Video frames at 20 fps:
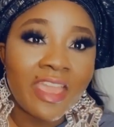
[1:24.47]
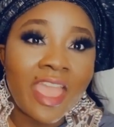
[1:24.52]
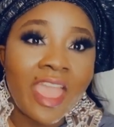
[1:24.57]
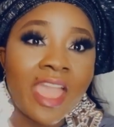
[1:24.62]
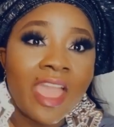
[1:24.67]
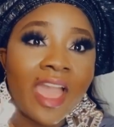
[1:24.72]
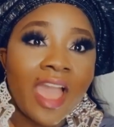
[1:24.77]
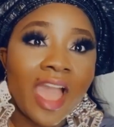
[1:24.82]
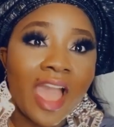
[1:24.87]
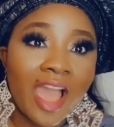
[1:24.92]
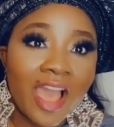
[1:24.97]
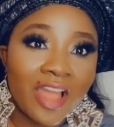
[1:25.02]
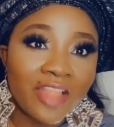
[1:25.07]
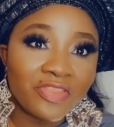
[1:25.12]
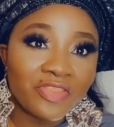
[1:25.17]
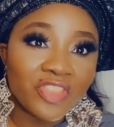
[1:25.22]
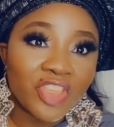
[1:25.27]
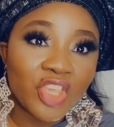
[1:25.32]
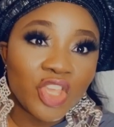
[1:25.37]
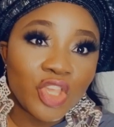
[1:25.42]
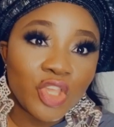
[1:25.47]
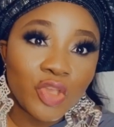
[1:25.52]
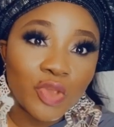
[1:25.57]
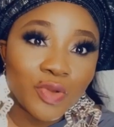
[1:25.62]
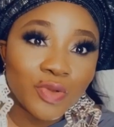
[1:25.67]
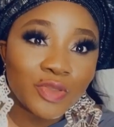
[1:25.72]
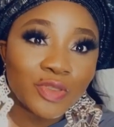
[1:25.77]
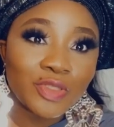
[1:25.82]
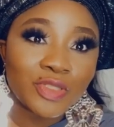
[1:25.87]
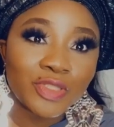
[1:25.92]
and the
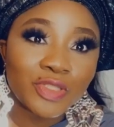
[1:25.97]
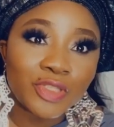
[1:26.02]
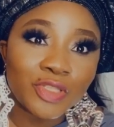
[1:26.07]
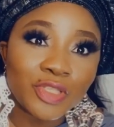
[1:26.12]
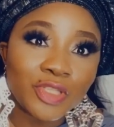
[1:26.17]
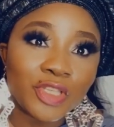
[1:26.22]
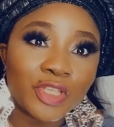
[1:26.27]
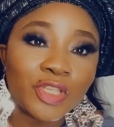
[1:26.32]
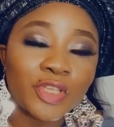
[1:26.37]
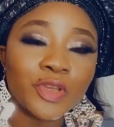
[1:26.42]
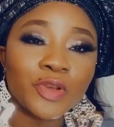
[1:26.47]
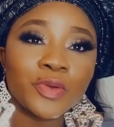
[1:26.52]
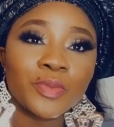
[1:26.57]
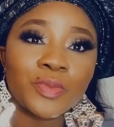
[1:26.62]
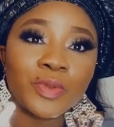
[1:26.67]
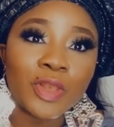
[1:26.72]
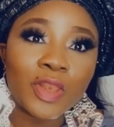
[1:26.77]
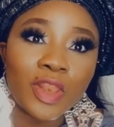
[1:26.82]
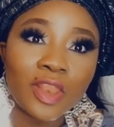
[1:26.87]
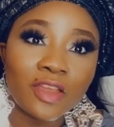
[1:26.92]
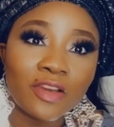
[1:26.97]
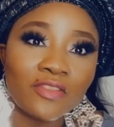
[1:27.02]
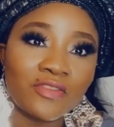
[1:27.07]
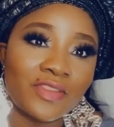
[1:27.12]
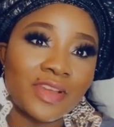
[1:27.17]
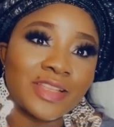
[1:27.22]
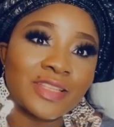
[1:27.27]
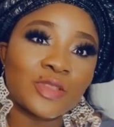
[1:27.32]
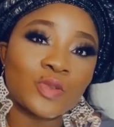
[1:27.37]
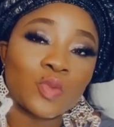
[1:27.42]
YouTube lovers
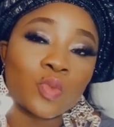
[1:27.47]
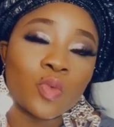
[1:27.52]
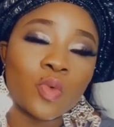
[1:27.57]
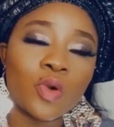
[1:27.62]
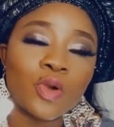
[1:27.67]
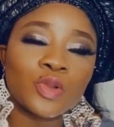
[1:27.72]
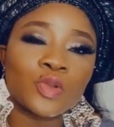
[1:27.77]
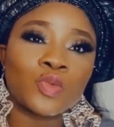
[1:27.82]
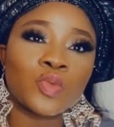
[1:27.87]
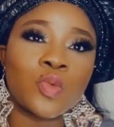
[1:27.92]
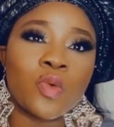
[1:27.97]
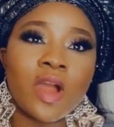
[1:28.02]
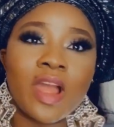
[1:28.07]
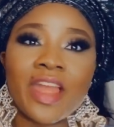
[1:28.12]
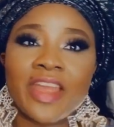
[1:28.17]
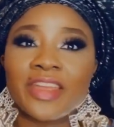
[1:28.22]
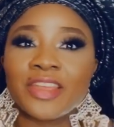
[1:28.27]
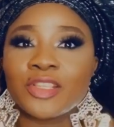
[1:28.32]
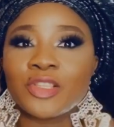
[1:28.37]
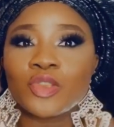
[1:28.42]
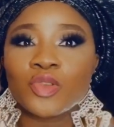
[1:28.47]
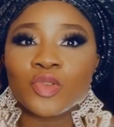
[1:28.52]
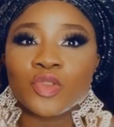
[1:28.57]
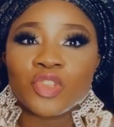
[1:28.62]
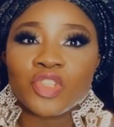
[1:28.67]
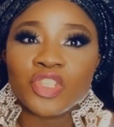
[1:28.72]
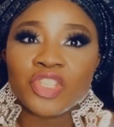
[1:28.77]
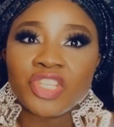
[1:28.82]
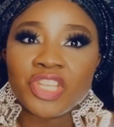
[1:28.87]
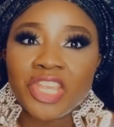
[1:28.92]
worldwide to
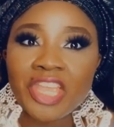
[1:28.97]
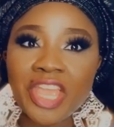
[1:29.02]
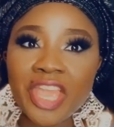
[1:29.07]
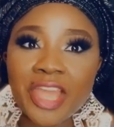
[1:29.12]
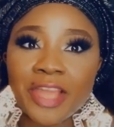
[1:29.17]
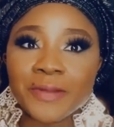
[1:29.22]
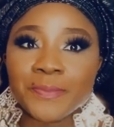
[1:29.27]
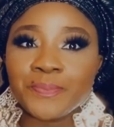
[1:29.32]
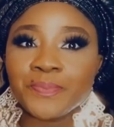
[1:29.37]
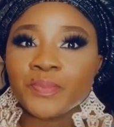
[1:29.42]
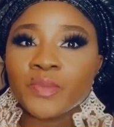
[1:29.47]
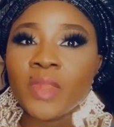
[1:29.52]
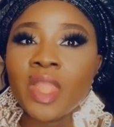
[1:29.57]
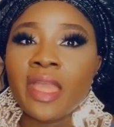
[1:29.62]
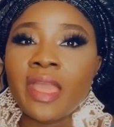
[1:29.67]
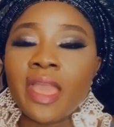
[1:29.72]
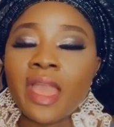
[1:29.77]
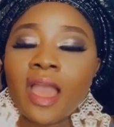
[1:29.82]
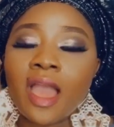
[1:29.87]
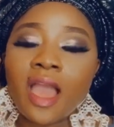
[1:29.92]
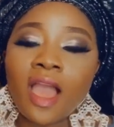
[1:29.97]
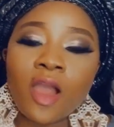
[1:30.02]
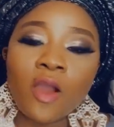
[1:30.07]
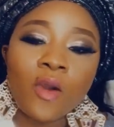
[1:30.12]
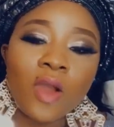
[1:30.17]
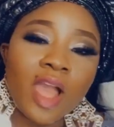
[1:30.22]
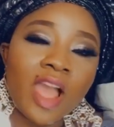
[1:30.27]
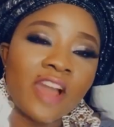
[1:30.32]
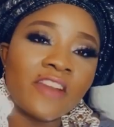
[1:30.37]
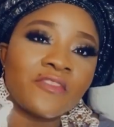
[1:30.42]
share how
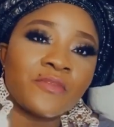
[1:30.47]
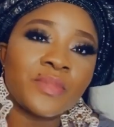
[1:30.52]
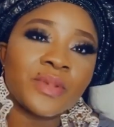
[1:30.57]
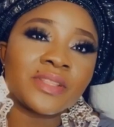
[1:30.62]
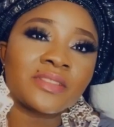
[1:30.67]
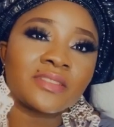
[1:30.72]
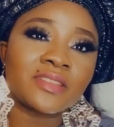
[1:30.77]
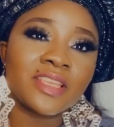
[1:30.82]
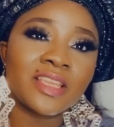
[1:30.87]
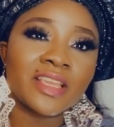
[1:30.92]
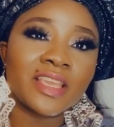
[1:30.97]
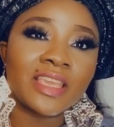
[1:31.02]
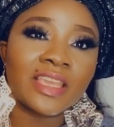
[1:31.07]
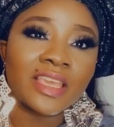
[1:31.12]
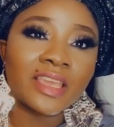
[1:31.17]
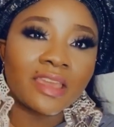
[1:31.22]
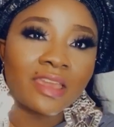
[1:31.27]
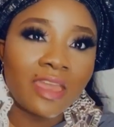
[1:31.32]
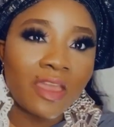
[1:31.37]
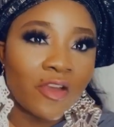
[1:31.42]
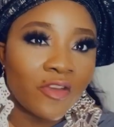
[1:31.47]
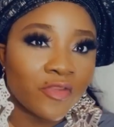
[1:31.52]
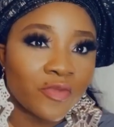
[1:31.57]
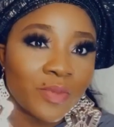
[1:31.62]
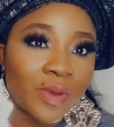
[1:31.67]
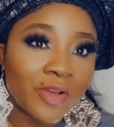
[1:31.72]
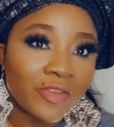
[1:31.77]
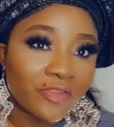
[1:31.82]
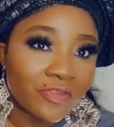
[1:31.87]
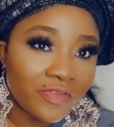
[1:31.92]
I've been taking care of my
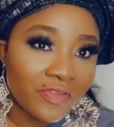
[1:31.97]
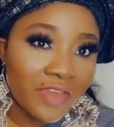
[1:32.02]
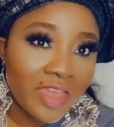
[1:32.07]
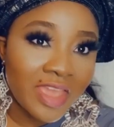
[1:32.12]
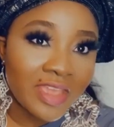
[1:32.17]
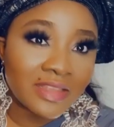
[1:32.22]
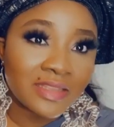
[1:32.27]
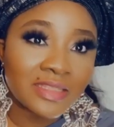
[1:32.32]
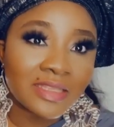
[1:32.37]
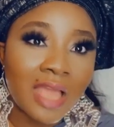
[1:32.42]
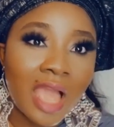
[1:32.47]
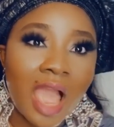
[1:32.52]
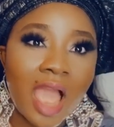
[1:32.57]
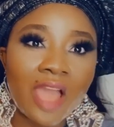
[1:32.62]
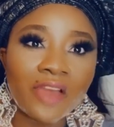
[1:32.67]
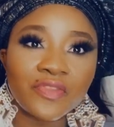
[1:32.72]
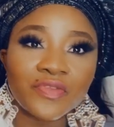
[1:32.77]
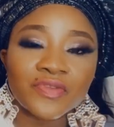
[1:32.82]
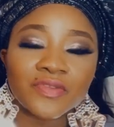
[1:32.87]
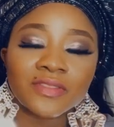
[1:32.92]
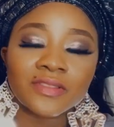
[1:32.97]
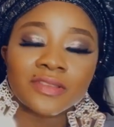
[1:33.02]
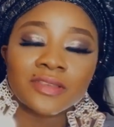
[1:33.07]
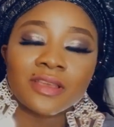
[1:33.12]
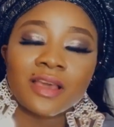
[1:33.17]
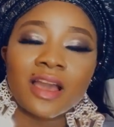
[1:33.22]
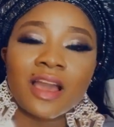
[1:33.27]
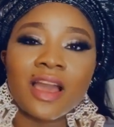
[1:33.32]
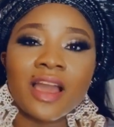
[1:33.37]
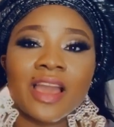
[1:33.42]
face after
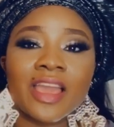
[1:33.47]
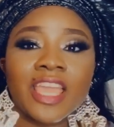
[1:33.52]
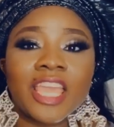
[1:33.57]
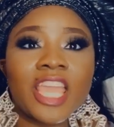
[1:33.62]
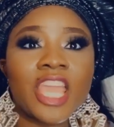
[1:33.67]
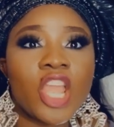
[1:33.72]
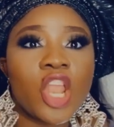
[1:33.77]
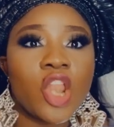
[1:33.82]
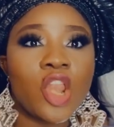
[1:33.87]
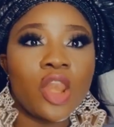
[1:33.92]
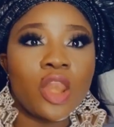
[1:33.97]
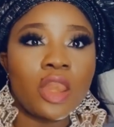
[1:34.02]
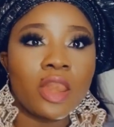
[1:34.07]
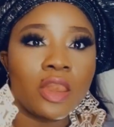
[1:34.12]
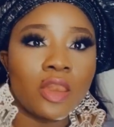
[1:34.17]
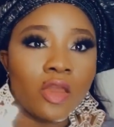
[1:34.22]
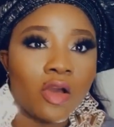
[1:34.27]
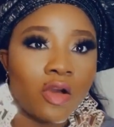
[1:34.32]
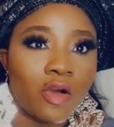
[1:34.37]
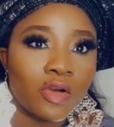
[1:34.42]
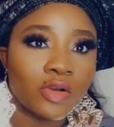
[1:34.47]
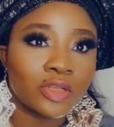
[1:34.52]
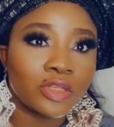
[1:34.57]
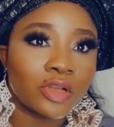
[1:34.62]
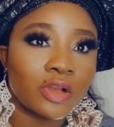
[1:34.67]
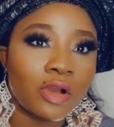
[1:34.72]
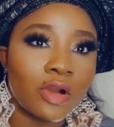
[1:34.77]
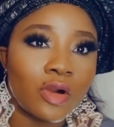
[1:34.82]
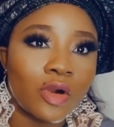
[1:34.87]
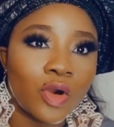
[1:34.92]
a long
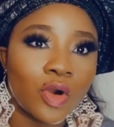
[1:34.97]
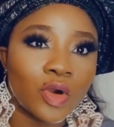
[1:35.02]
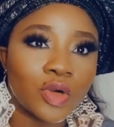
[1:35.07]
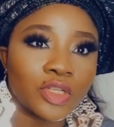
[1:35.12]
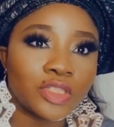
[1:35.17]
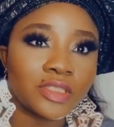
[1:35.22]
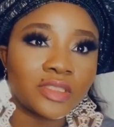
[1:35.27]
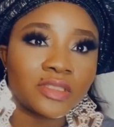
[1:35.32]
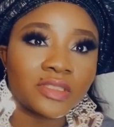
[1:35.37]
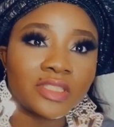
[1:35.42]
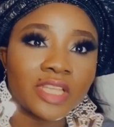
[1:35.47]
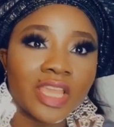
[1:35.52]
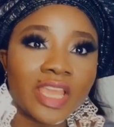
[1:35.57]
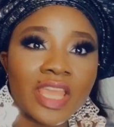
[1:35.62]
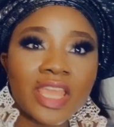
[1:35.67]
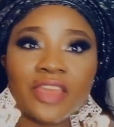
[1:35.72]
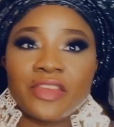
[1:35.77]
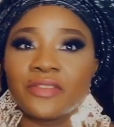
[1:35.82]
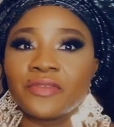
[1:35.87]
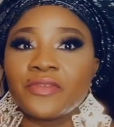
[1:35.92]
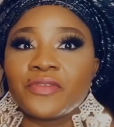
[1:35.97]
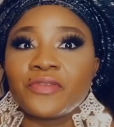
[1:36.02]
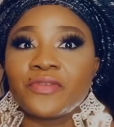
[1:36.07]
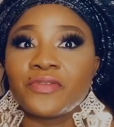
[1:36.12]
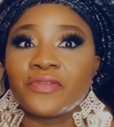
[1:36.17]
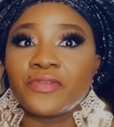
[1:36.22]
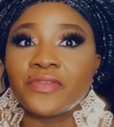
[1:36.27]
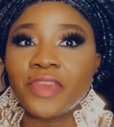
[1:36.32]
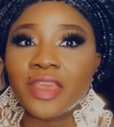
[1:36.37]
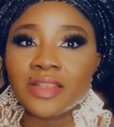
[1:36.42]
all day
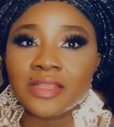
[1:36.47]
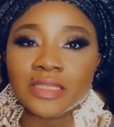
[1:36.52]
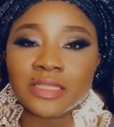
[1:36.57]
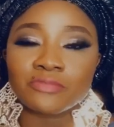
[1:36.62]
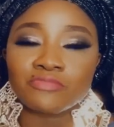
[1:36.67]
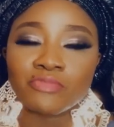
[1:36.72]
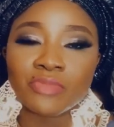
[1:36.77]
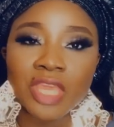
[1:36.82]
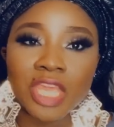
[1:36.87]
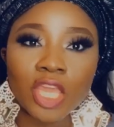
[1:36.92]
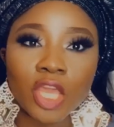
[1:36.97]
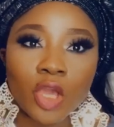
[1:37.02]
face makeup.